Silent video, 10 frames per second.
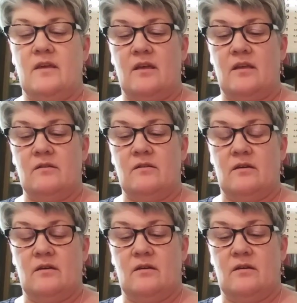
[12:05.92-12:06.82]
the
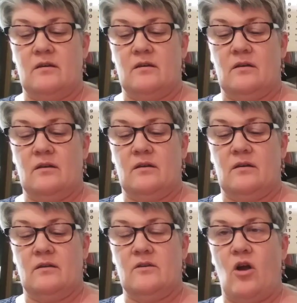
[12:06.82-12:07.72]

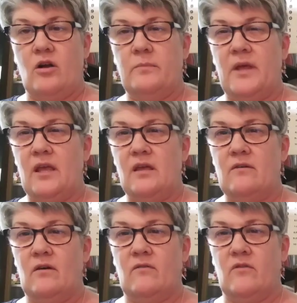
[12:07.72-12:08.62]
Yarn
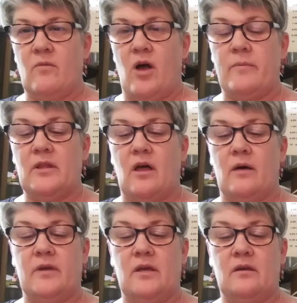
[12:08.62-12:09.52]
Bee from Hobby
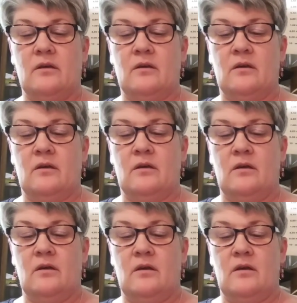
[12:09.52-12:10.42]
Lobby.
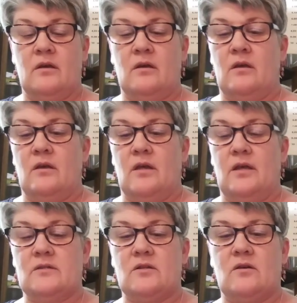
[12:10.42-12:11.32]

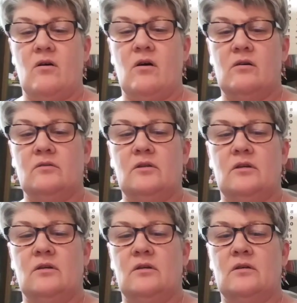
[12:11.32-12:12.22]
It's called
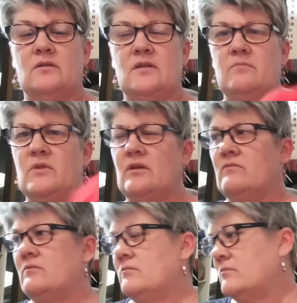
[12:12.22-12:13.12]

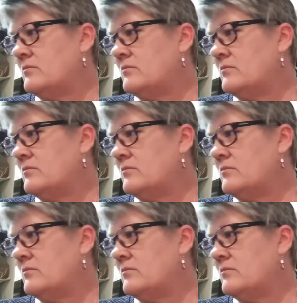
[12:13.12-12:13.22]
something